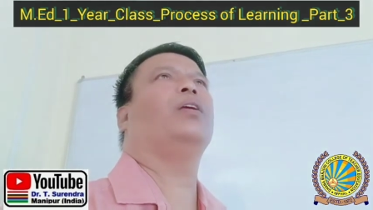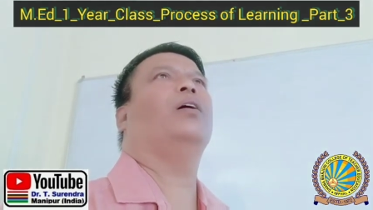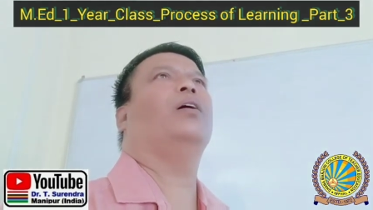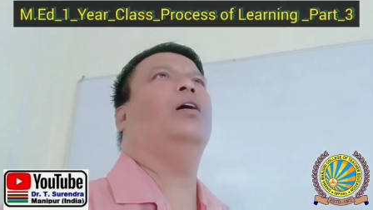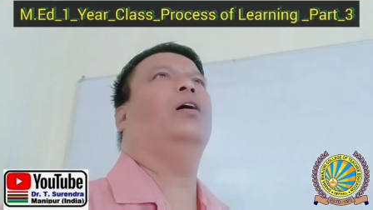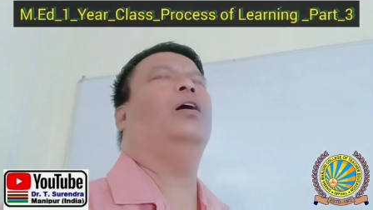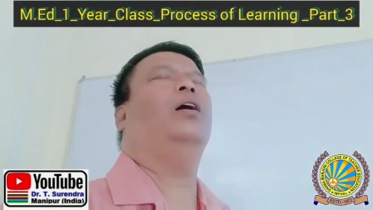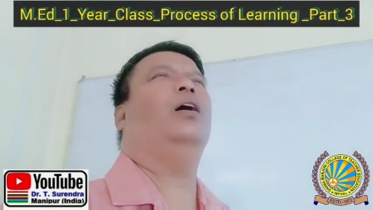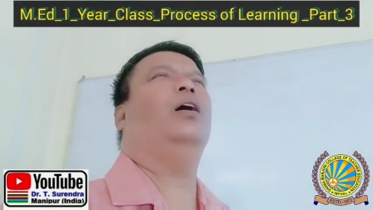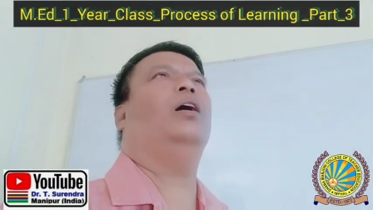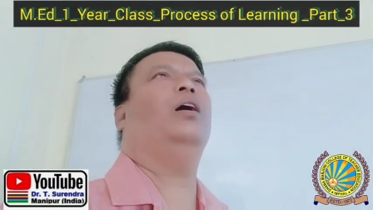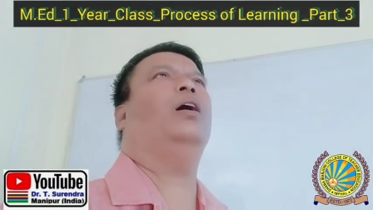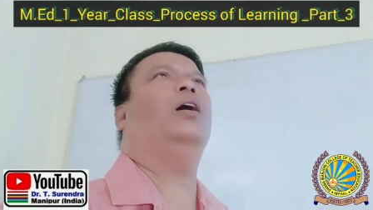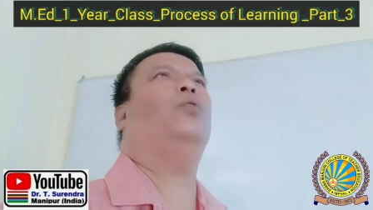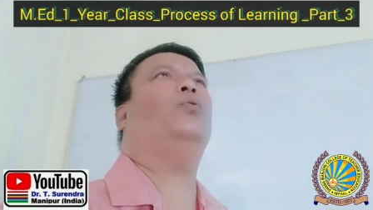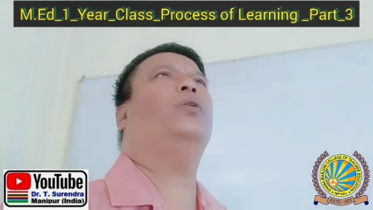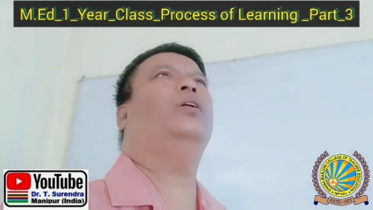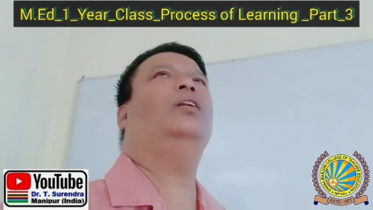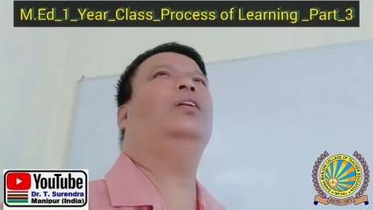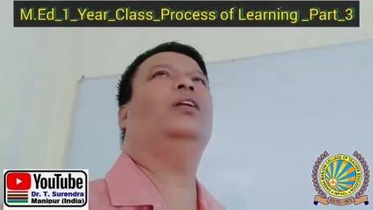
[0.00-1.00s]

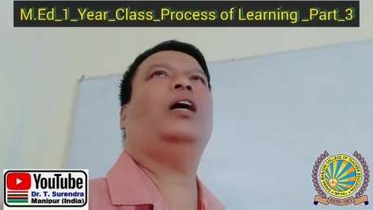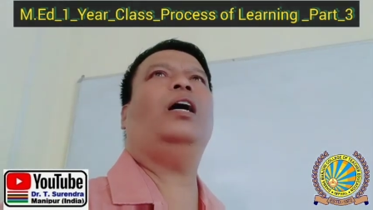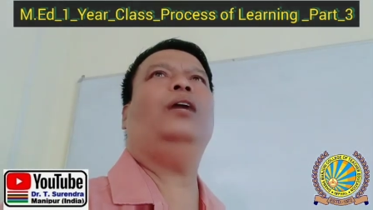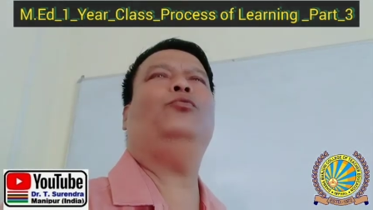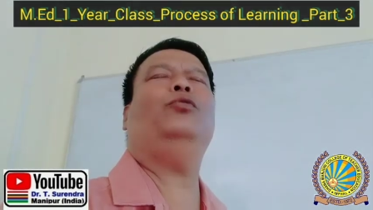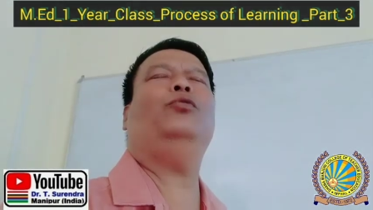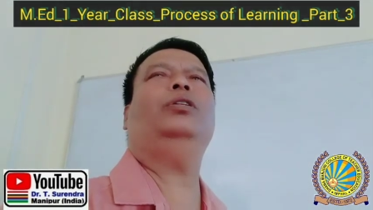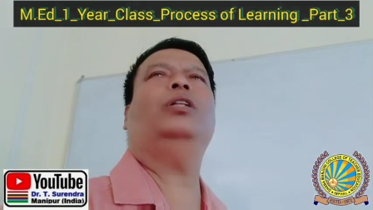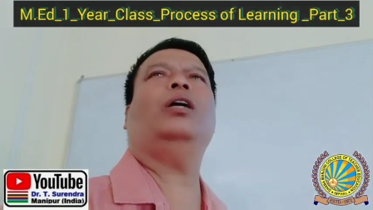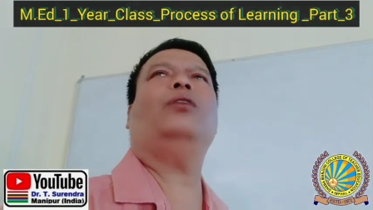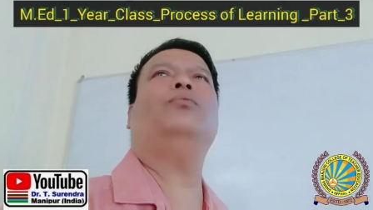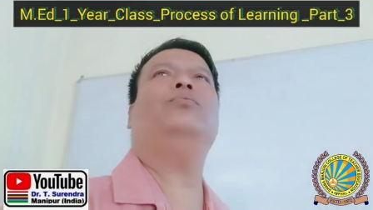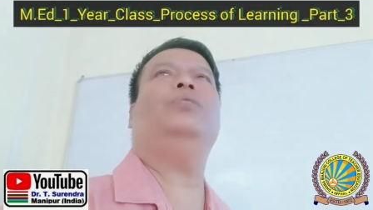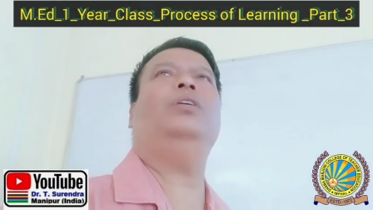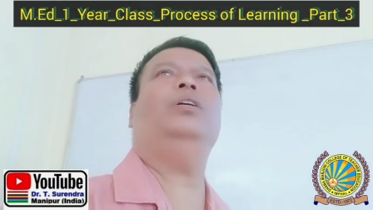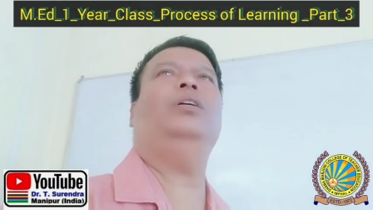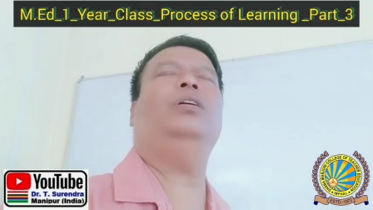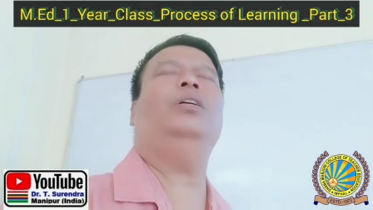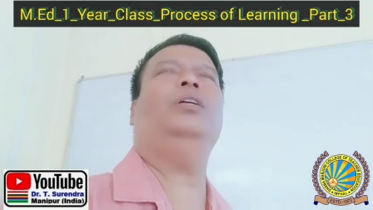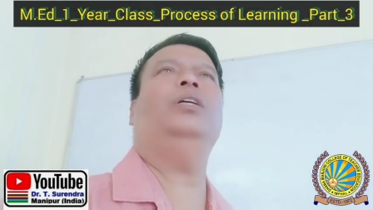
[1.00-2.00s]
our life without
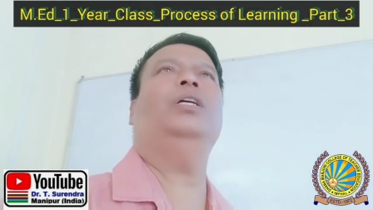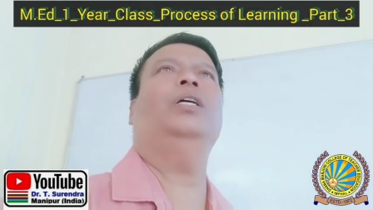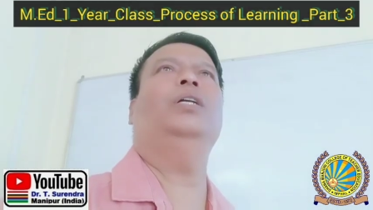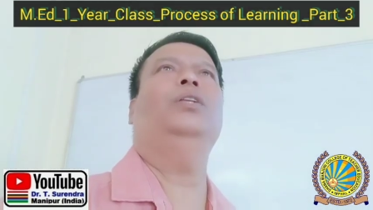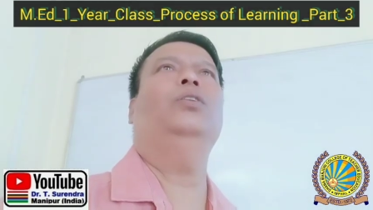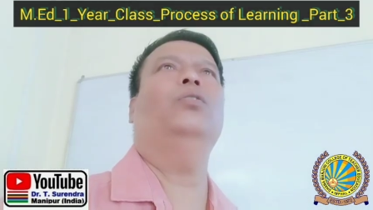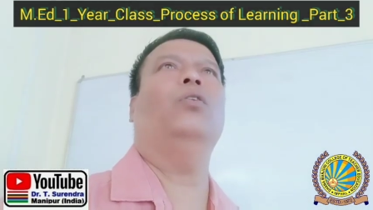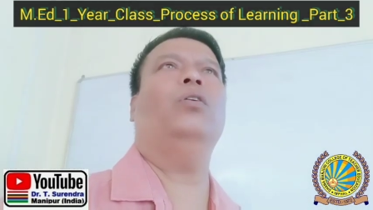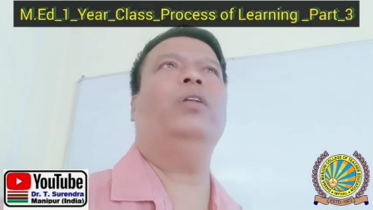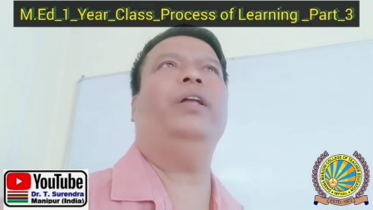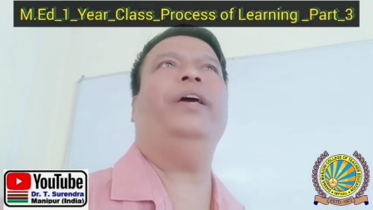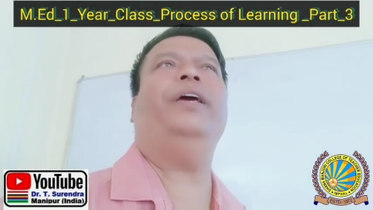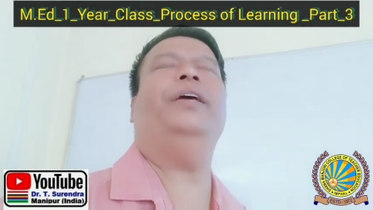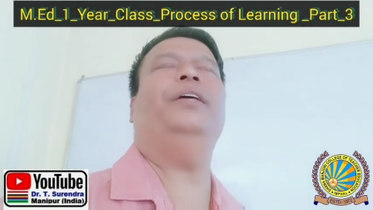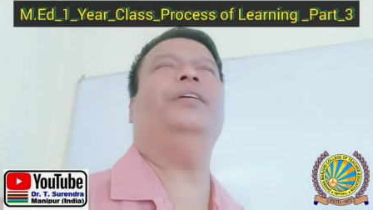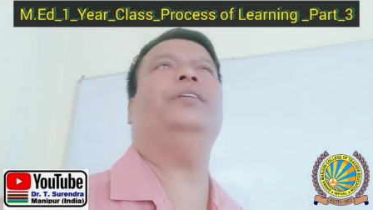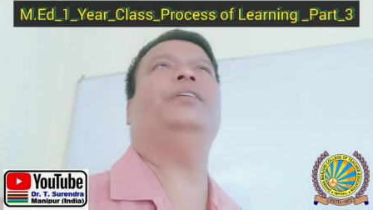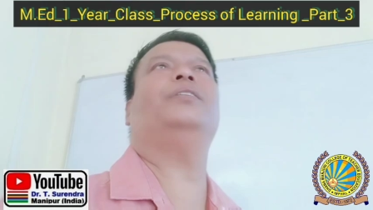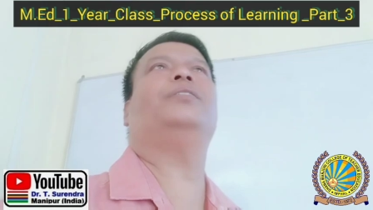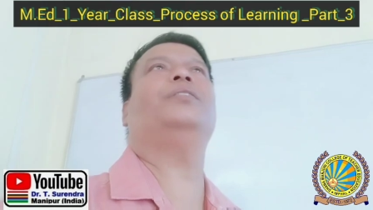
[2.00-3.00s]
the
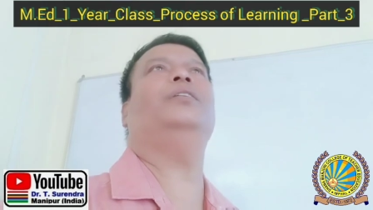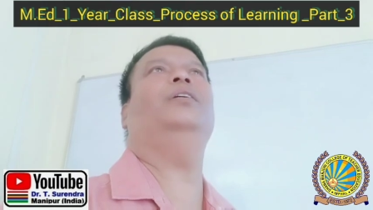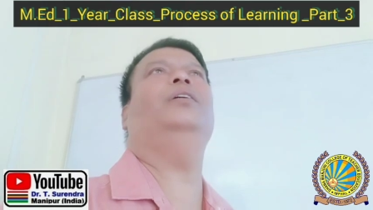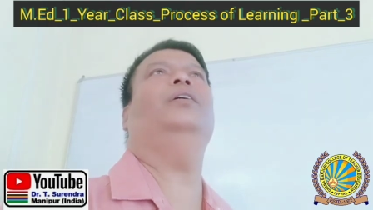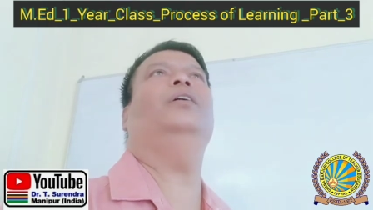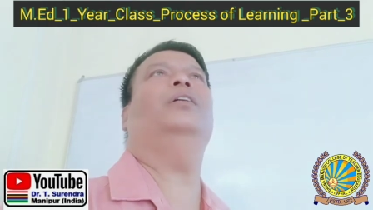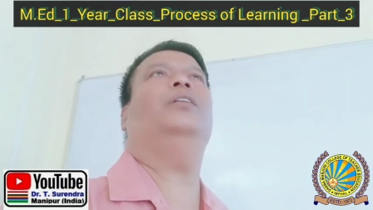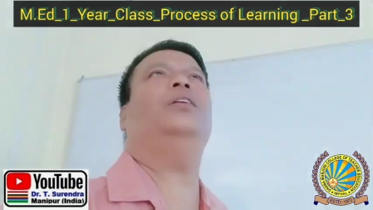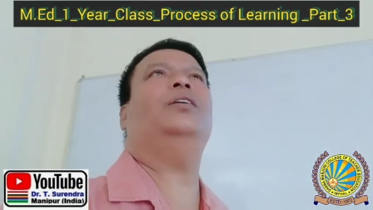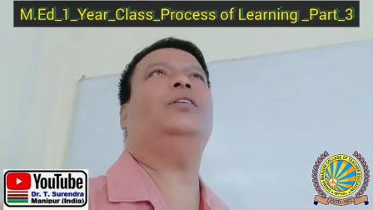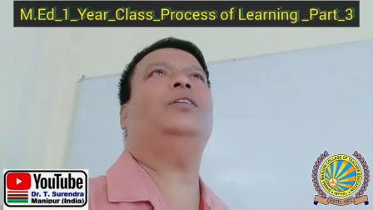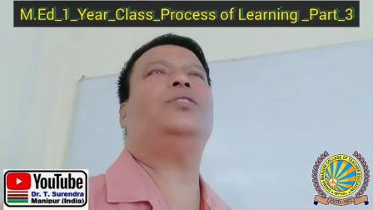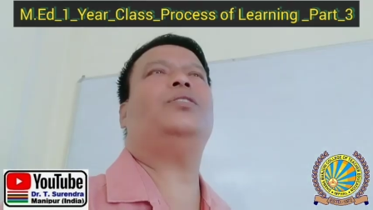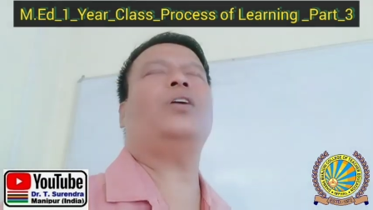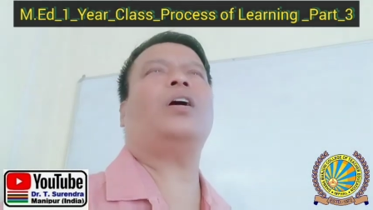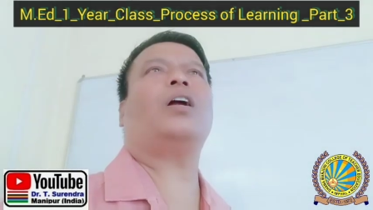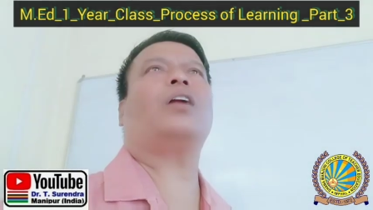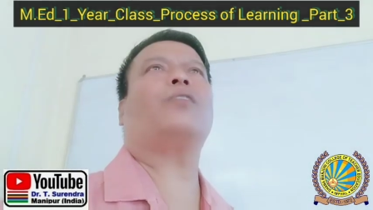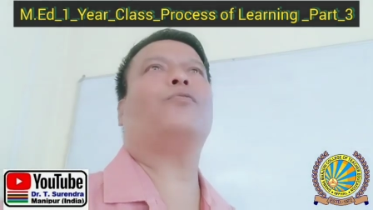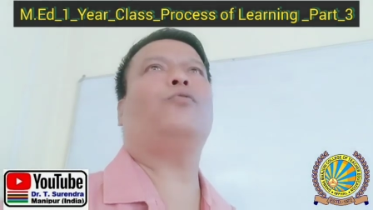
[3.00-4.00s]
knowledge. It is
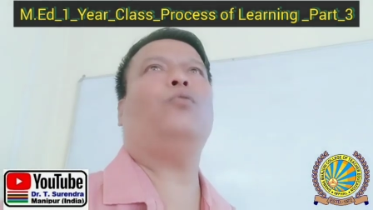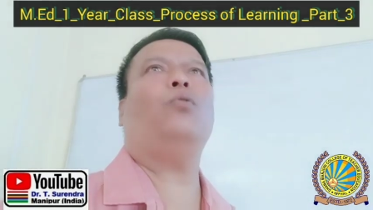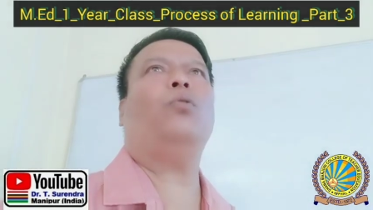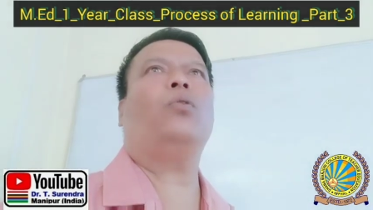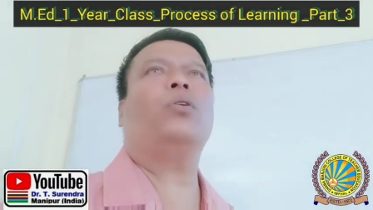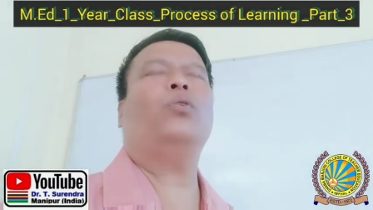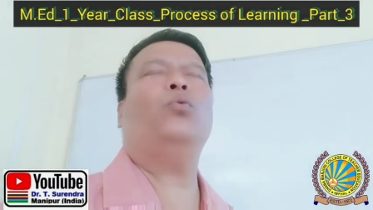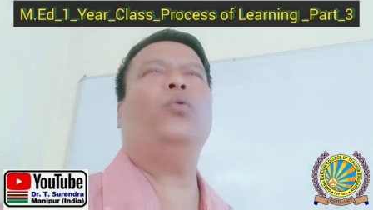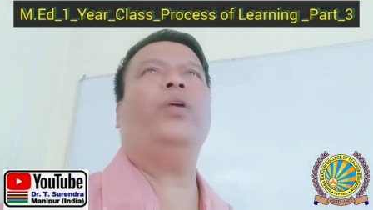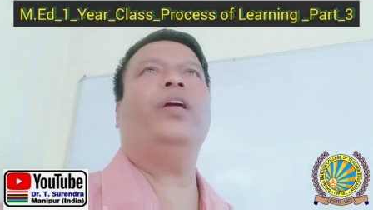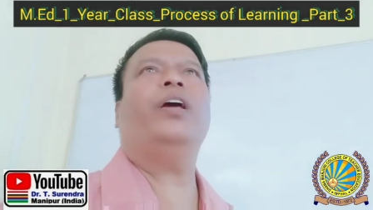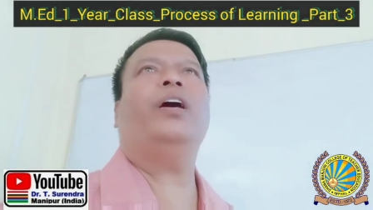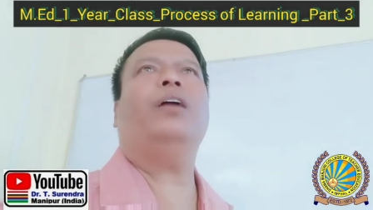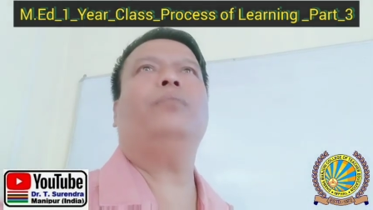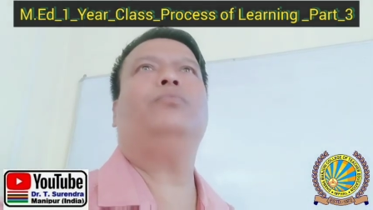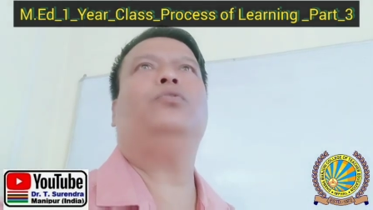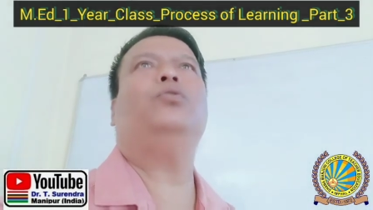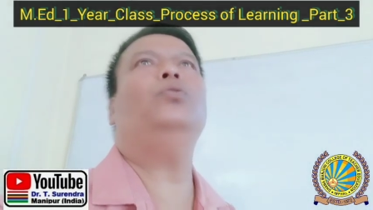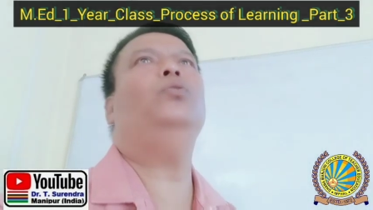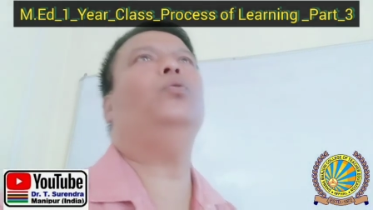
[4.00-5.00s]
therefore we
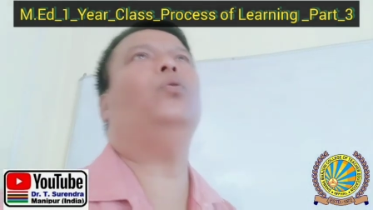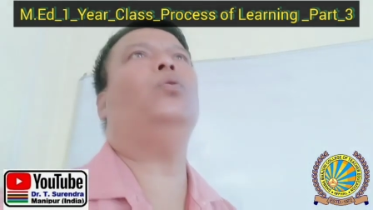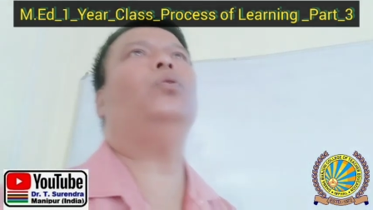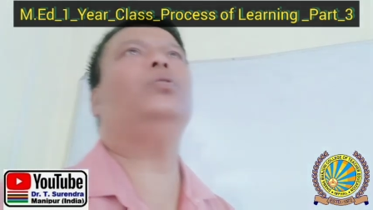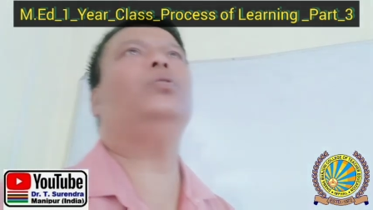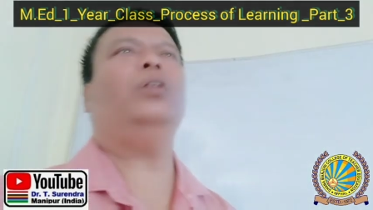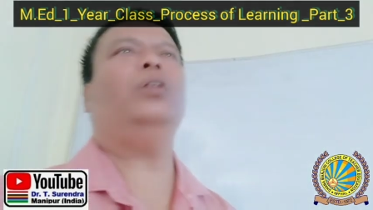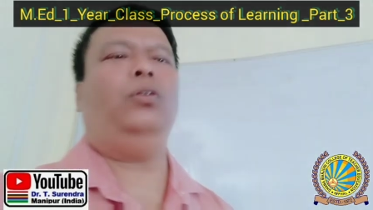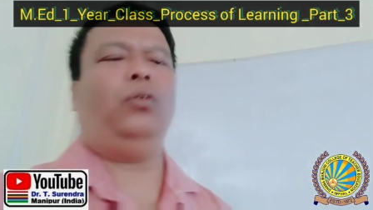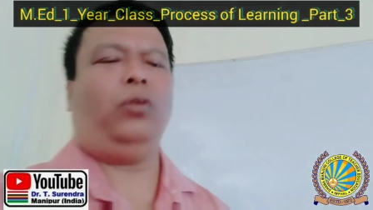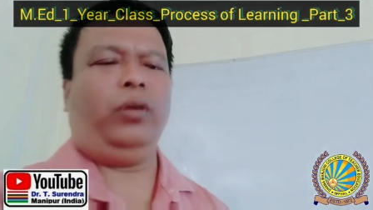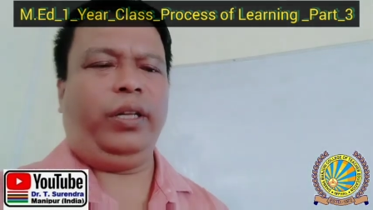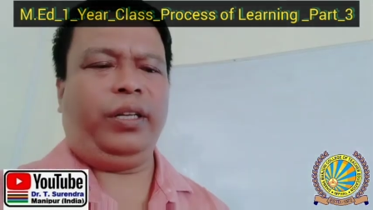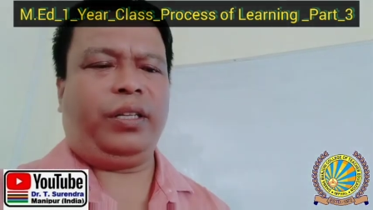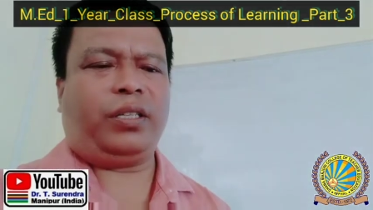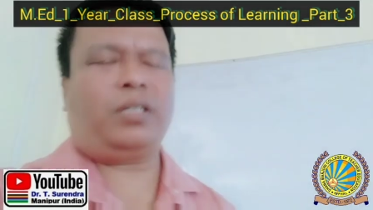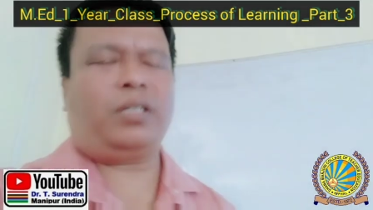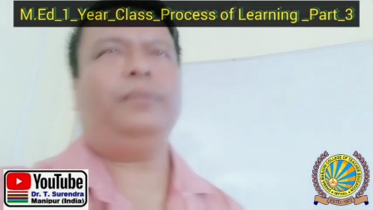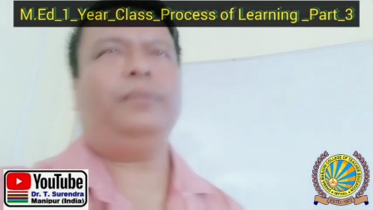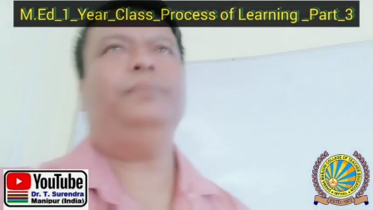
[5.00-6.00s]
have to know the knowledge.